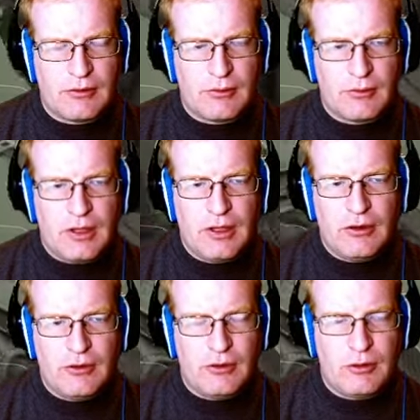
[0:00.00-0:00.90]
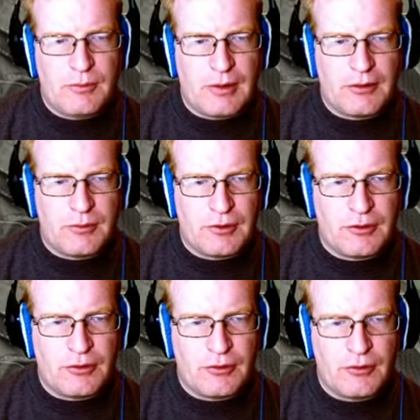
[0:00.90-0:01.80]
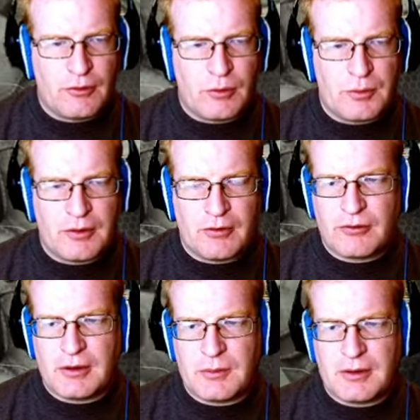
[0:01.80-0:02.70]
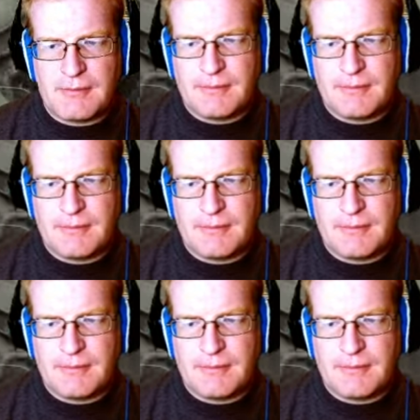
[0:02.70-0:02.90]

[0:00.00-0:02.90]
So you can do them either with a turn or with a straight one.